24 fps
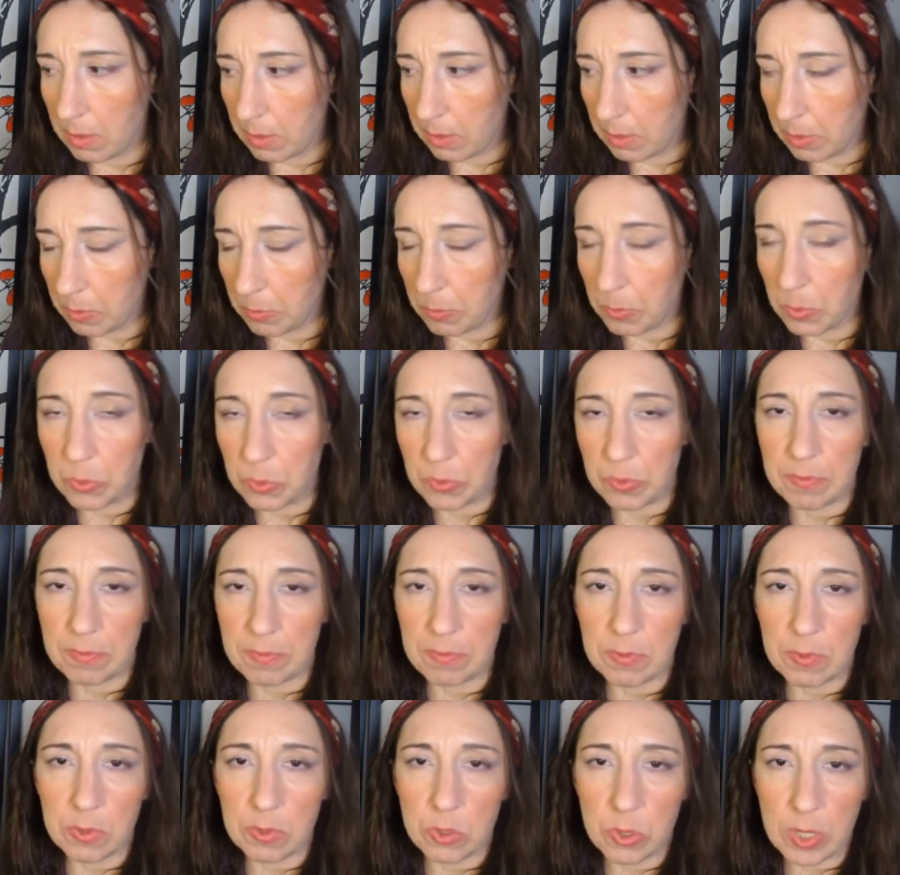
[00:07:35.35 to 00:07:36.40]
That won't
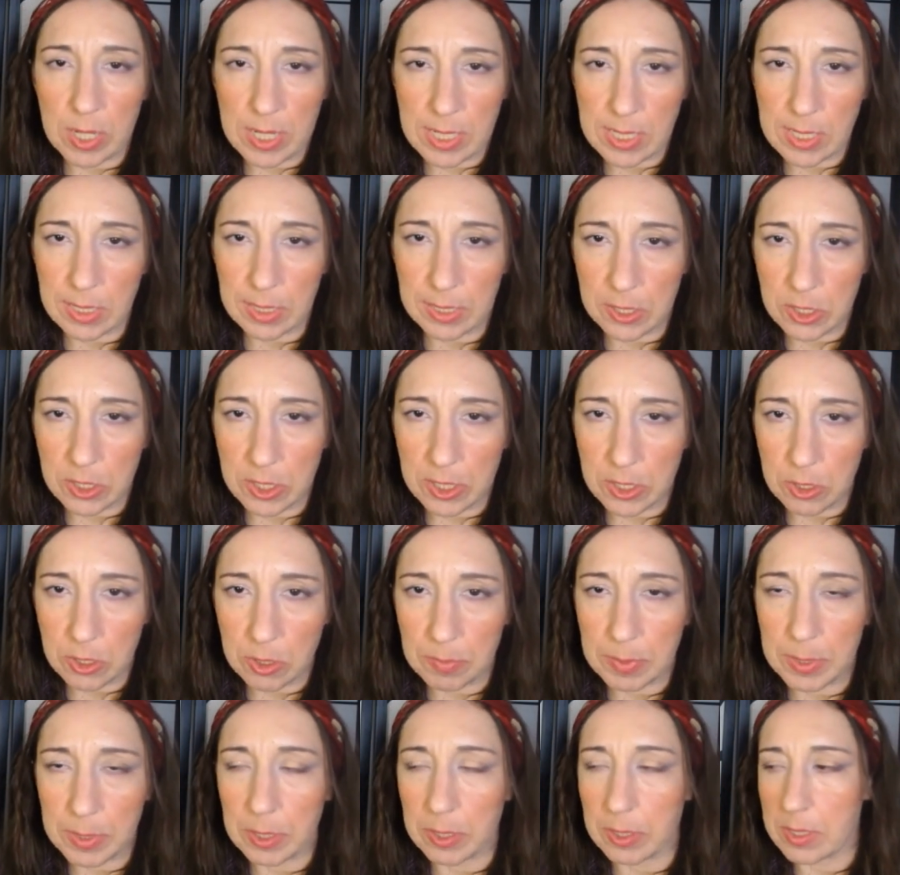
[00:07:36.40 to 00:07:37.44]
drastically change your
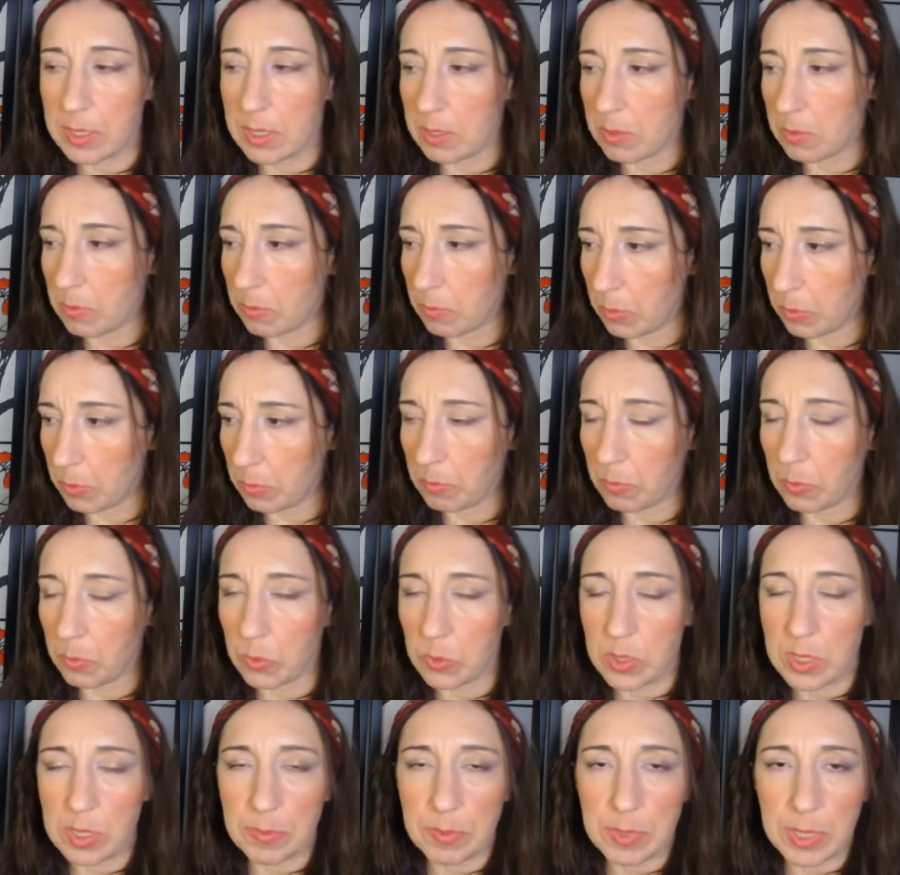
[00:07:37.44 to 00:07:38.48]
appearance,
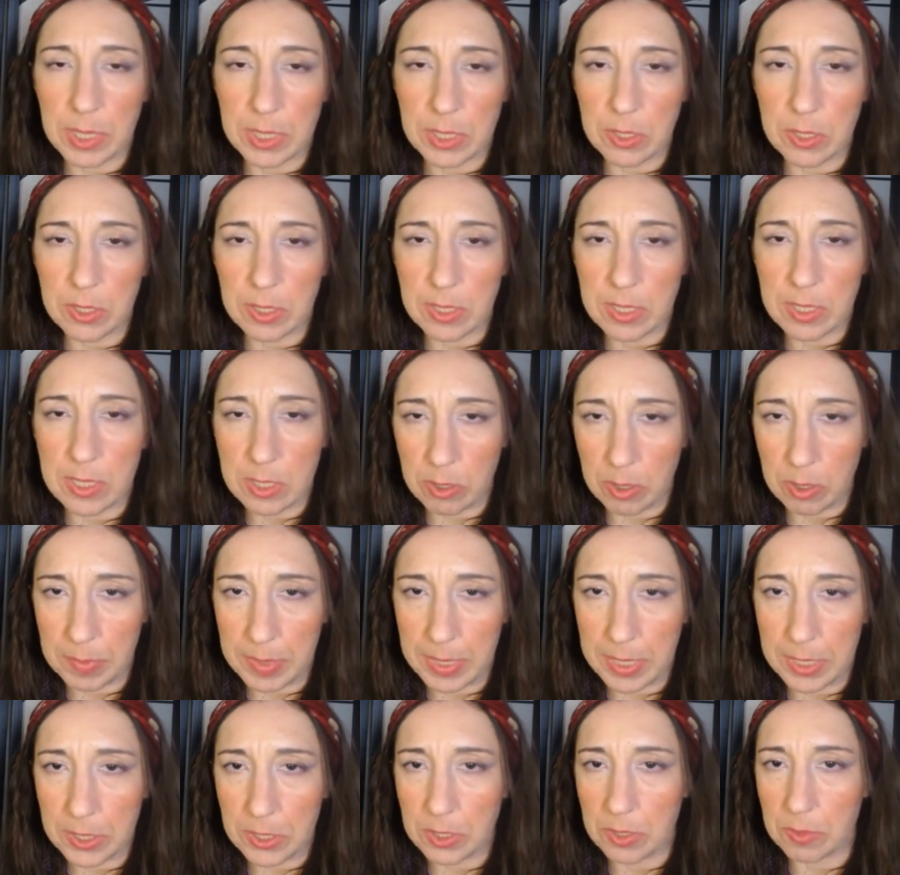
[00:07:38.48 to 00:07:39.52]
won't subject you to
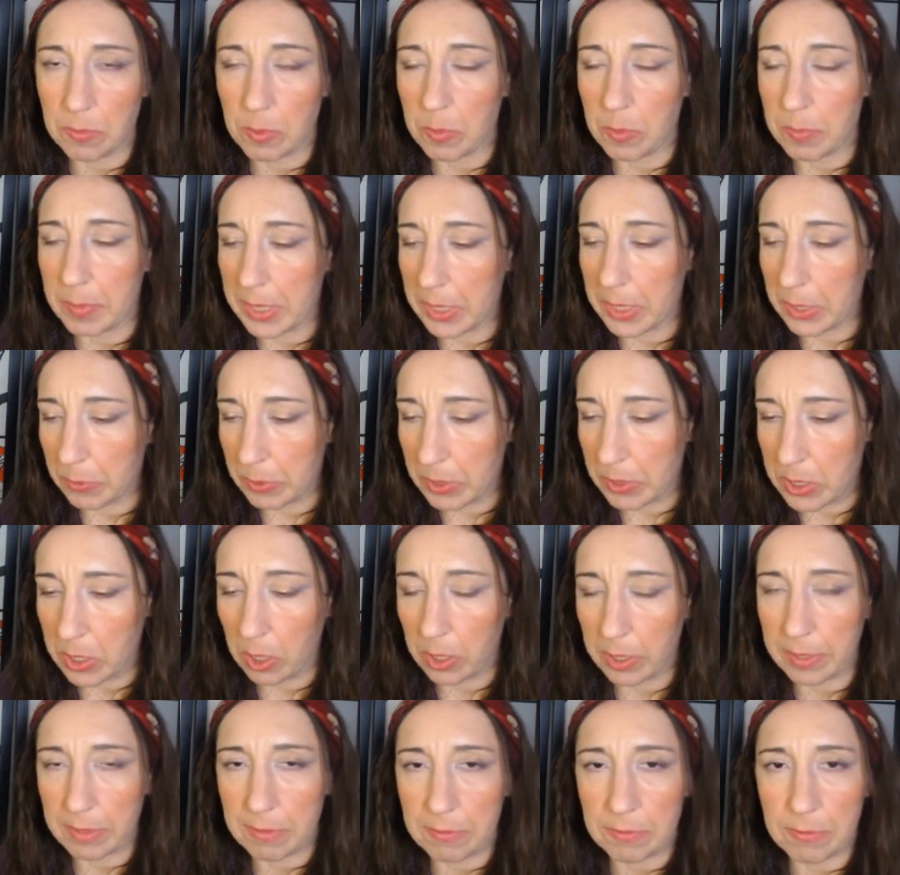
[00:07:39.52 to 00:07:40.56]
discrimination, won't make you a
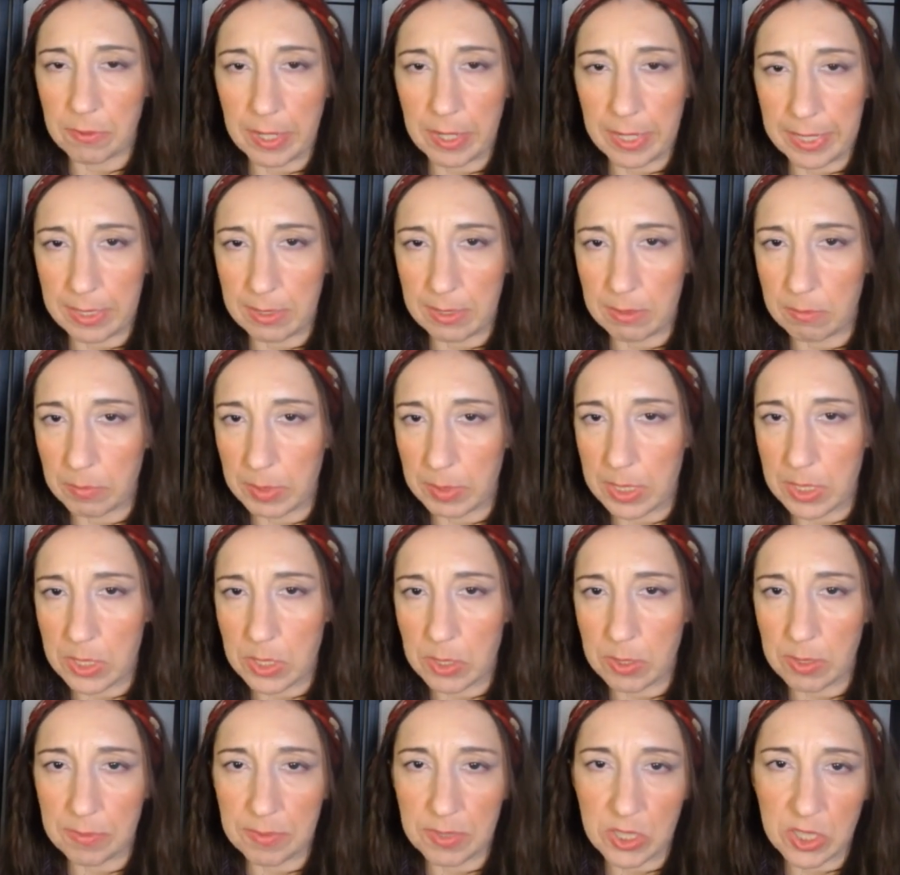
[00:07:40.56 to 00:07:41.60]
target for hate because
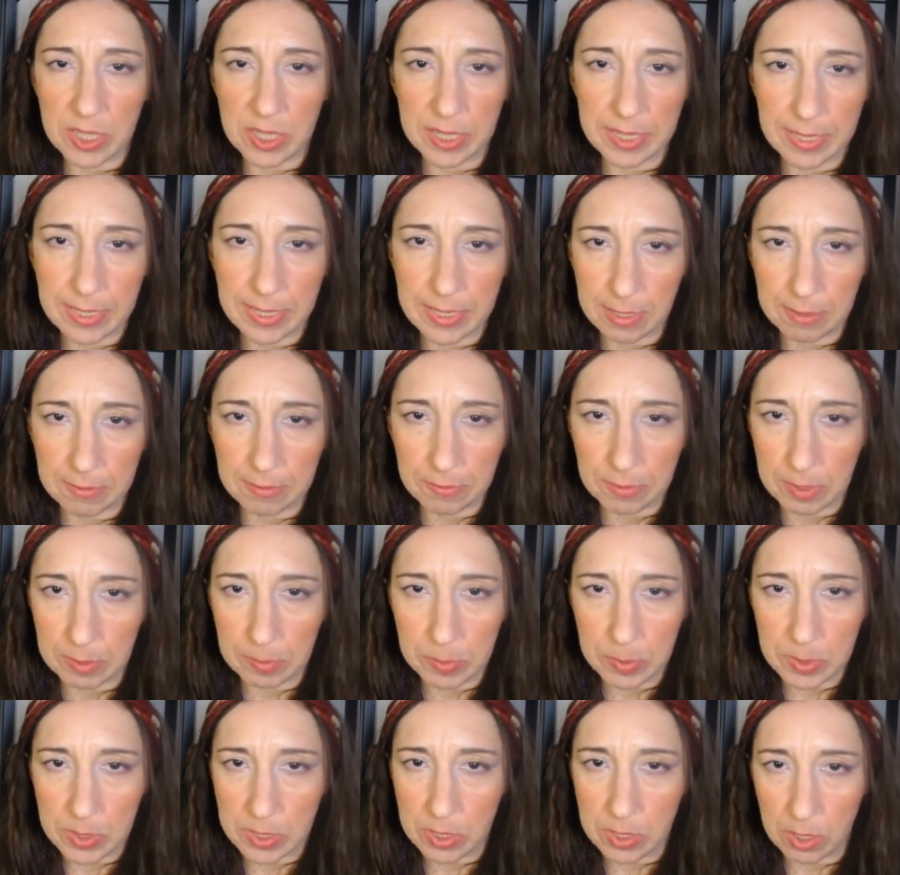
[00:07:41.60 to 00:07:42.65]
you have a giant
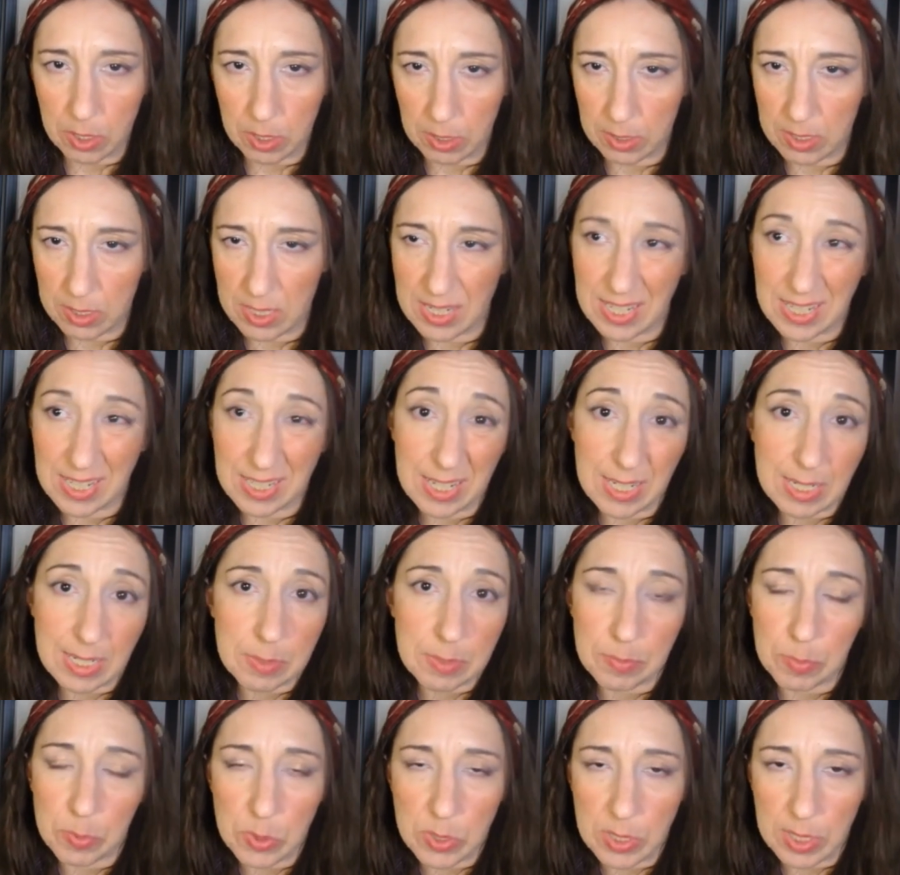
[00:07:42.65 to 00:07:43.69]
identifiable scar, because that's
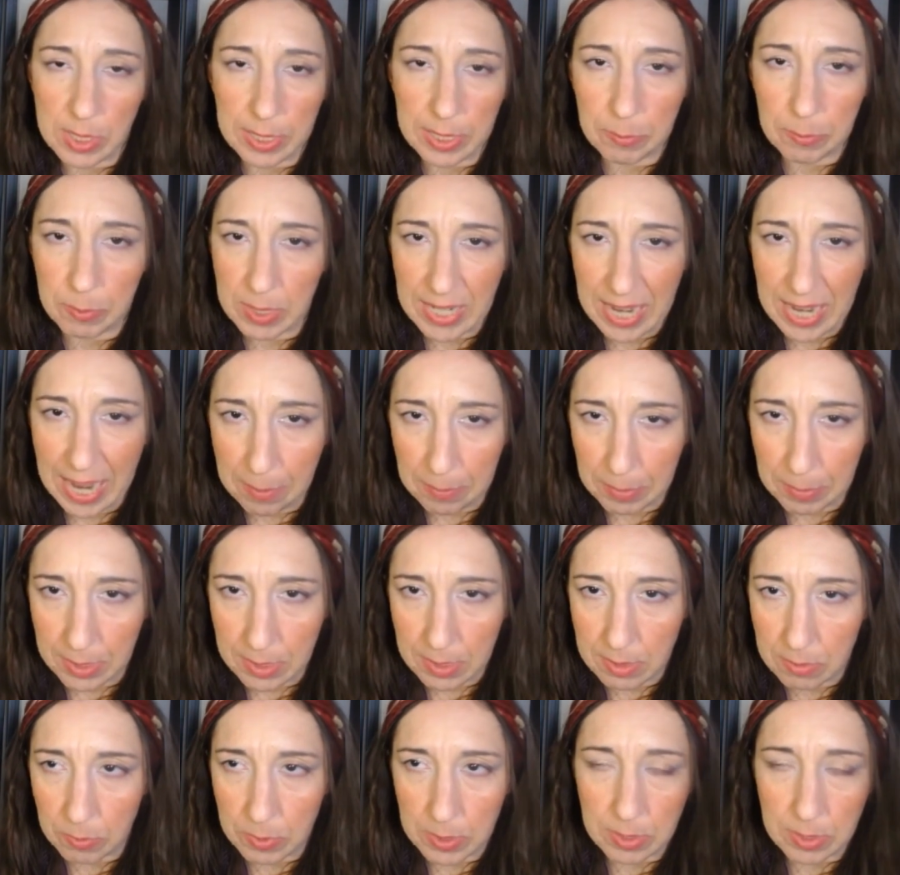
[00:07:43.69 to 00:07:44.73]
supposedly what
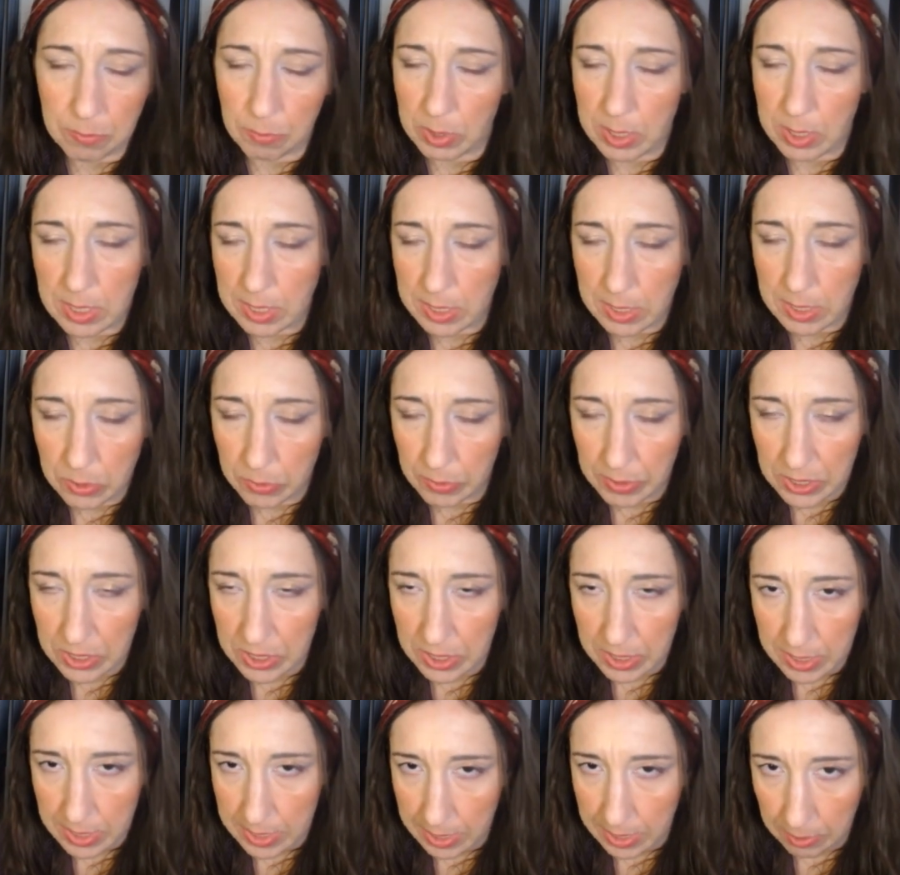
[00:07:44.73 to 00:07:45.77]
happened, what the
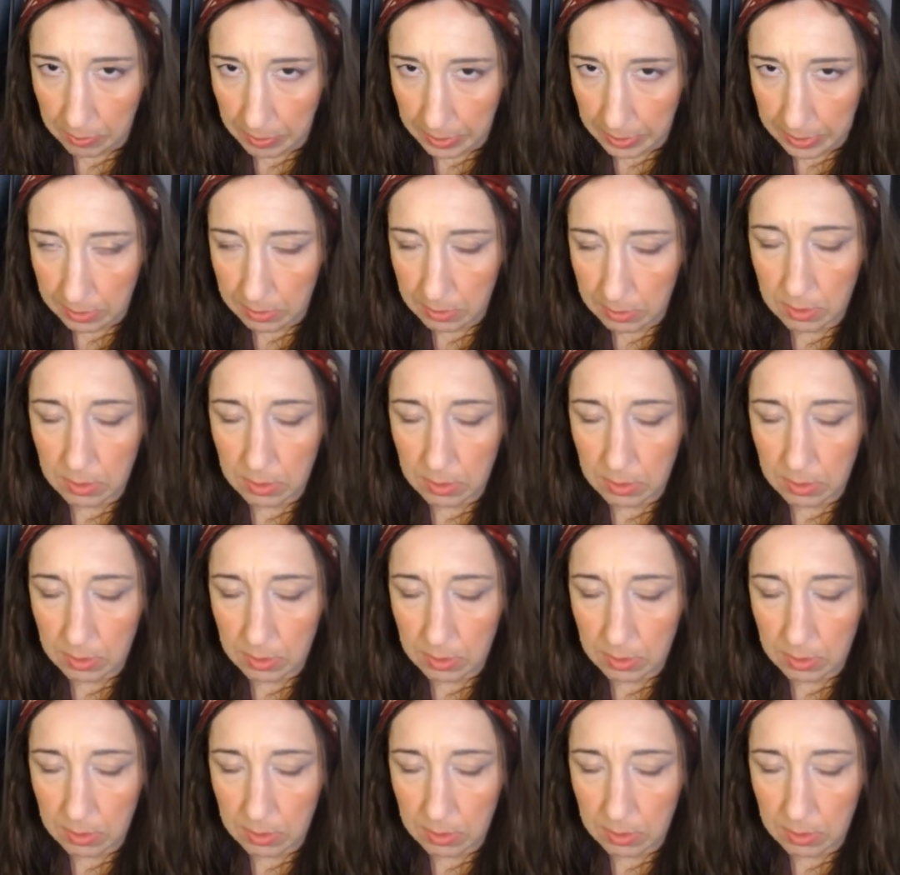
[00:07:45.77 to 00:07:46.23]
situation is now, right?